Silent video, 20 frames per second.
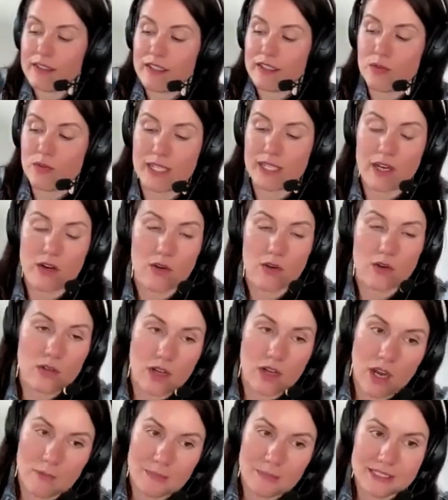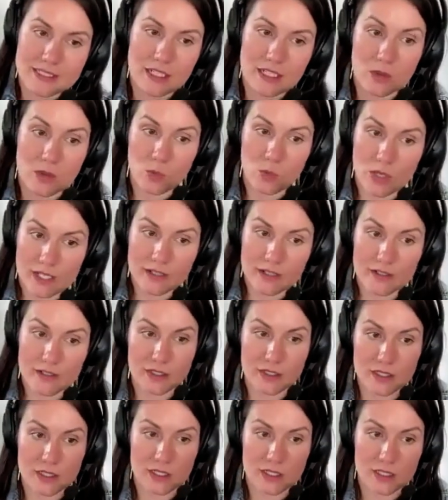end this without commenting on one
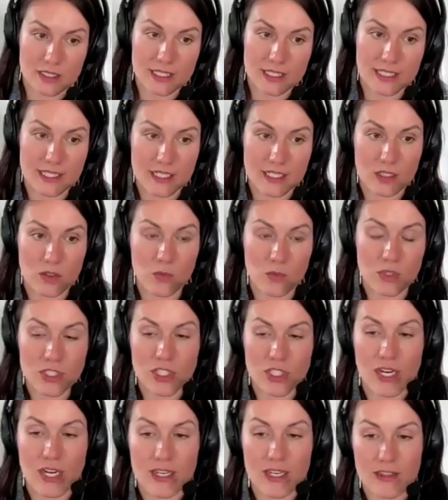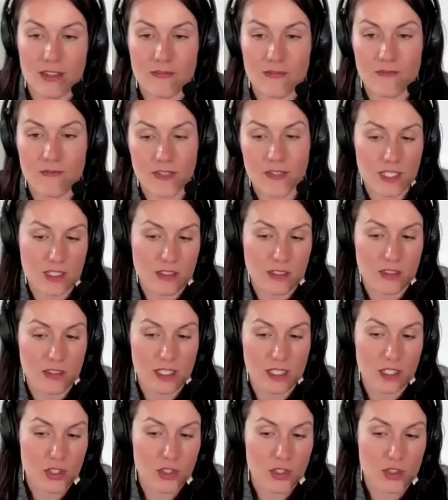other little thing, which I
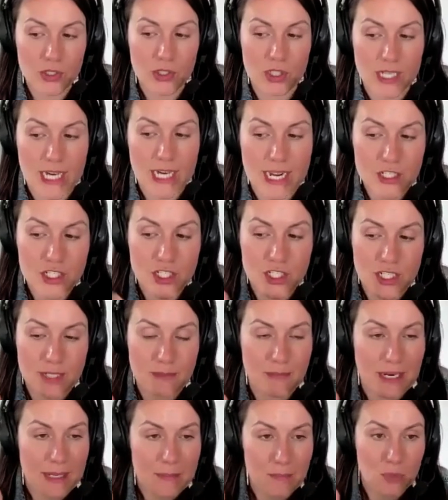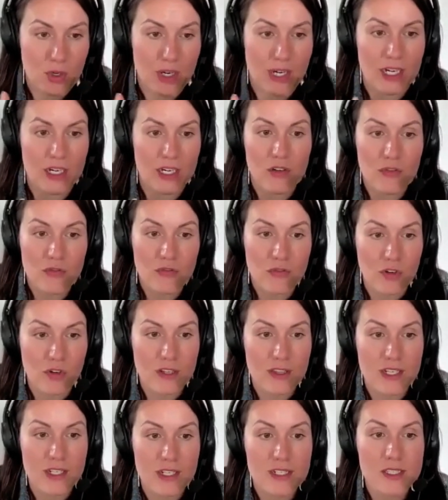feel that you're etched in my brain
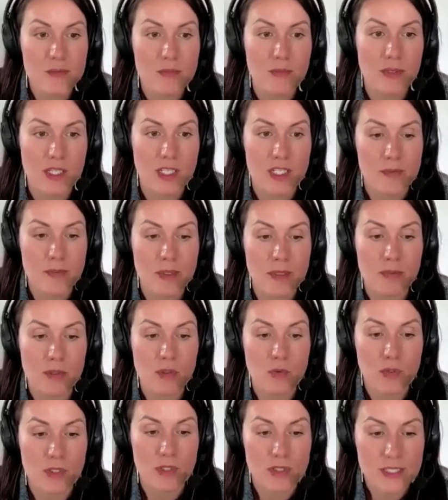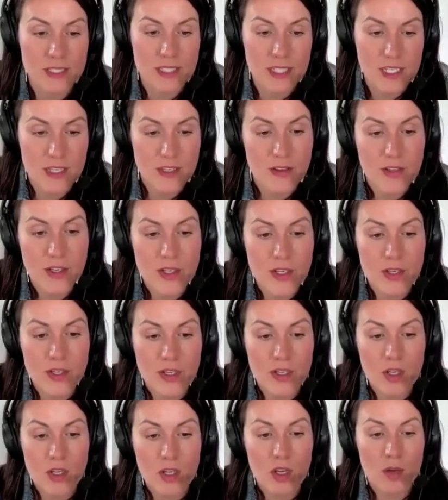for this because people will see
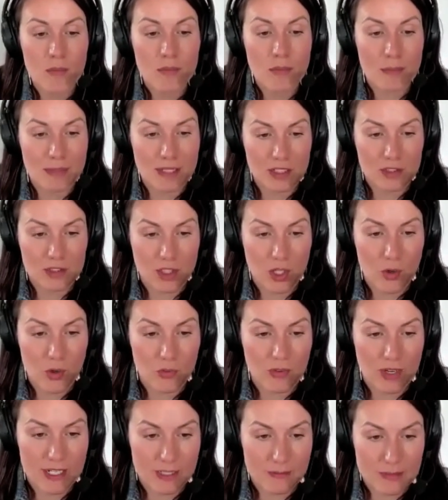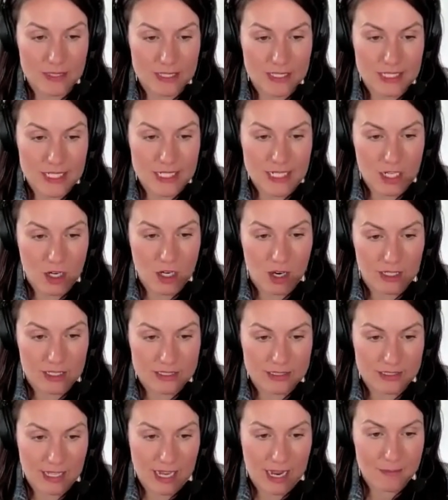maybe a low vitamin D
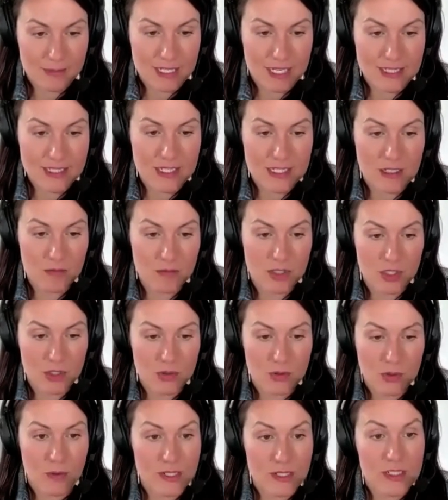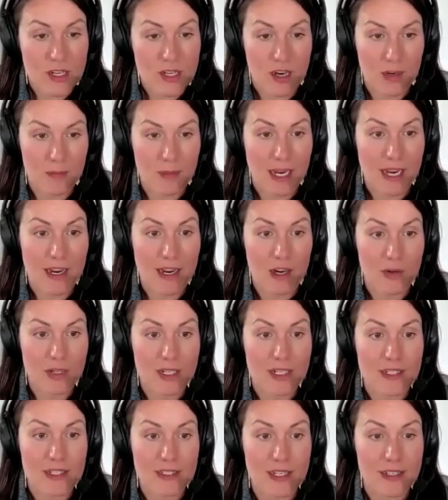on lab testing, but you always talk about how
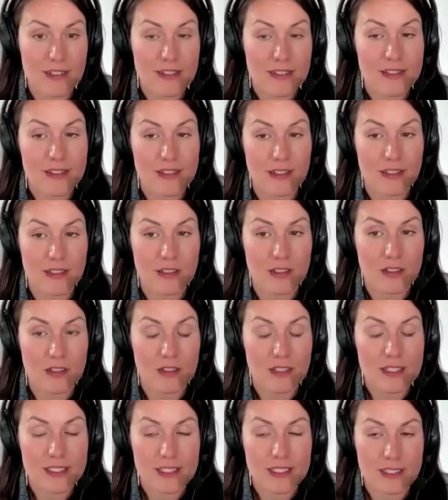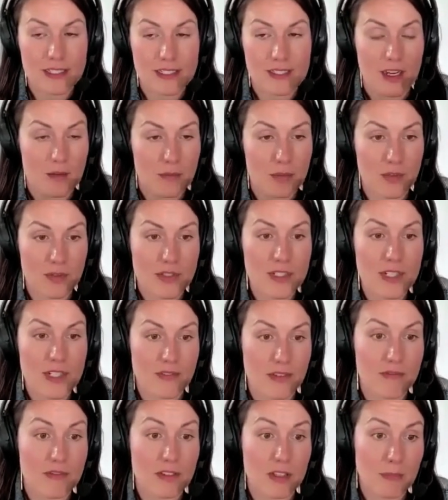it is a signal, it's a signpost
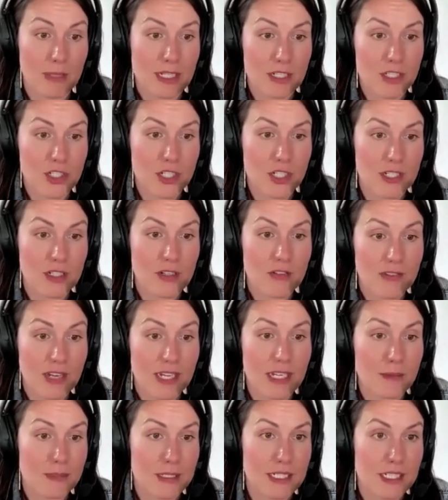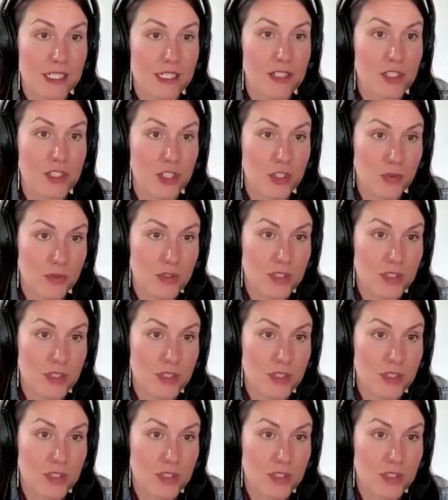of inflammation. Vitamin D gets